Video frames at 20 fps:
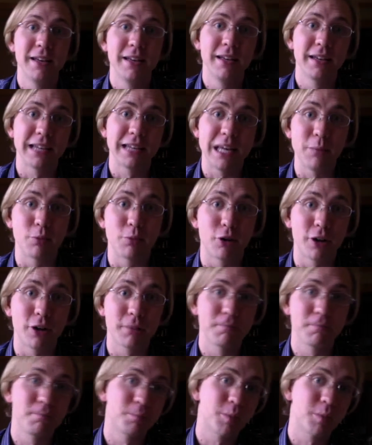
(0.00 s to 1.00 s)
keep
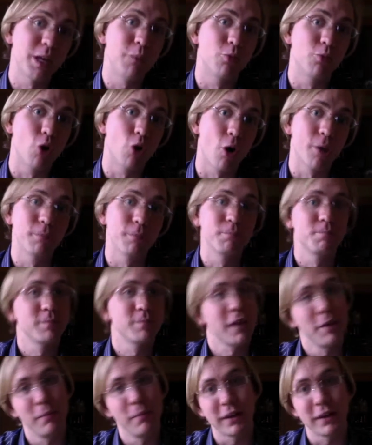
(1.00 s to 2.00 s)
learning. Keep growing,
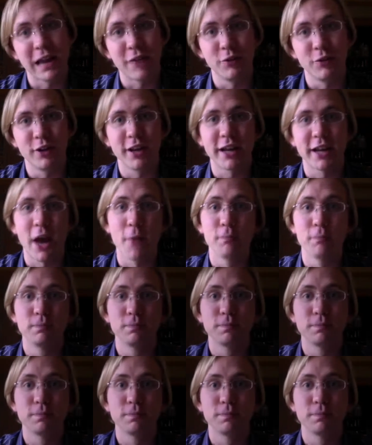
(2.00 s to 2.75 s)
make every day count.